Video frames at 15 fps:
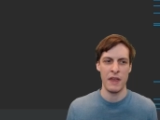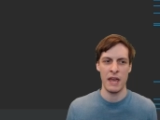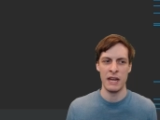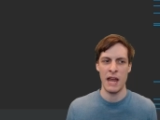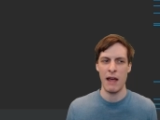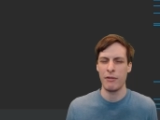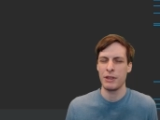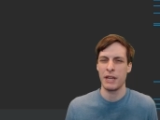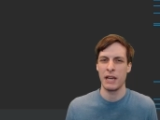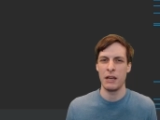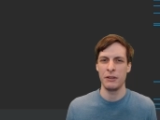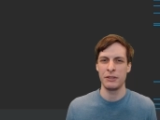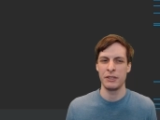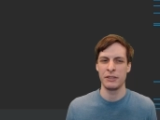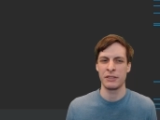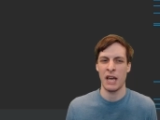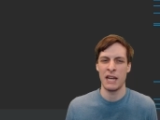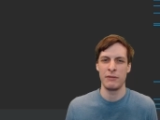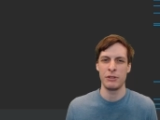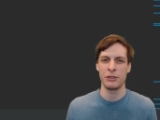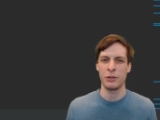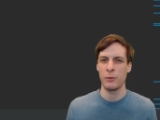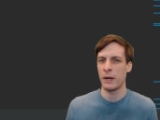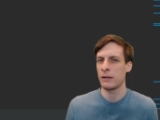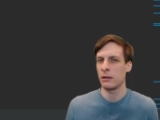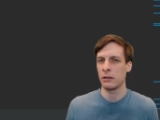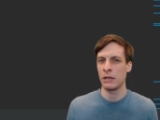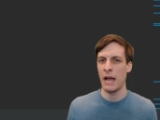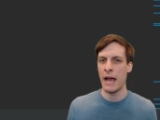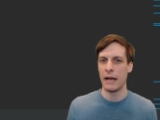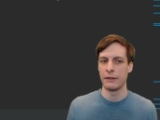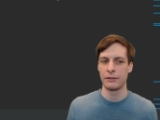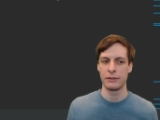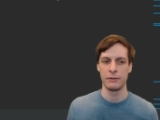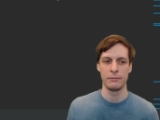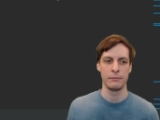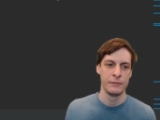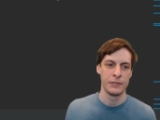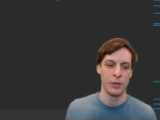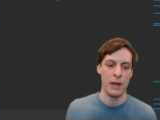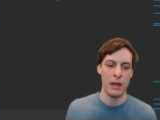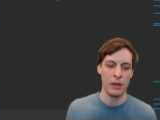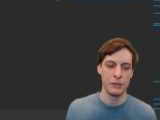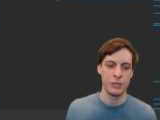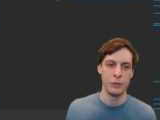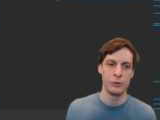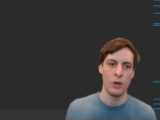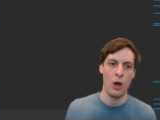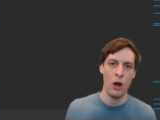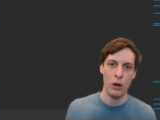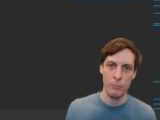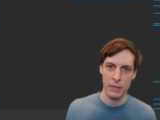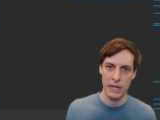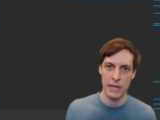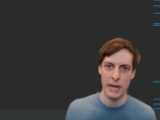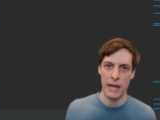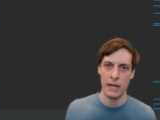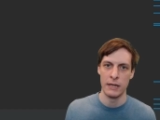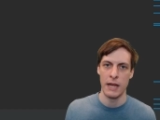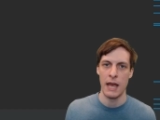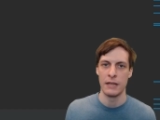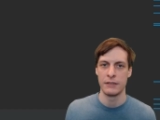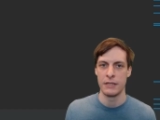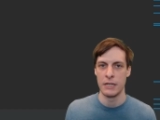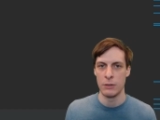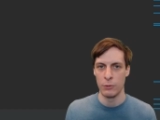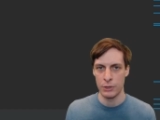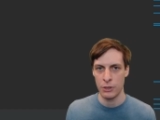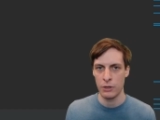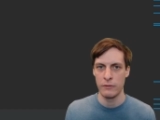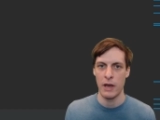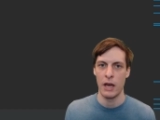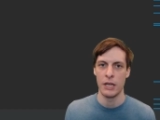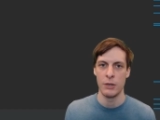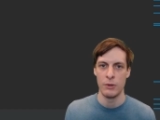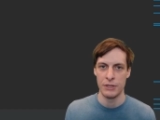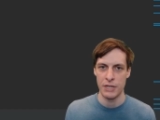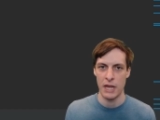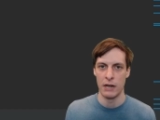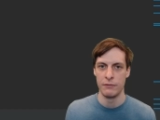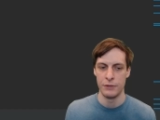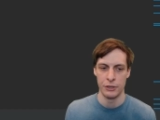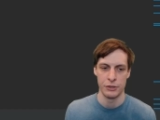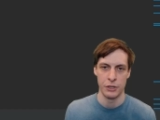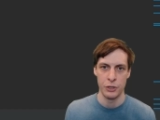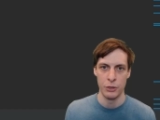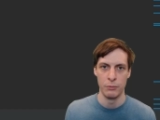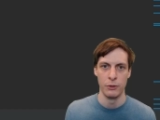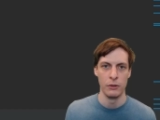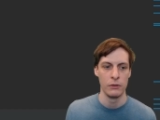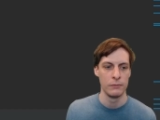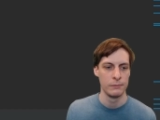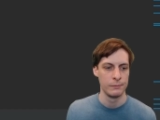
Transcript: then everything else is kind of just a regular class. So now let's use our begin end as the return value instead of just a tuple.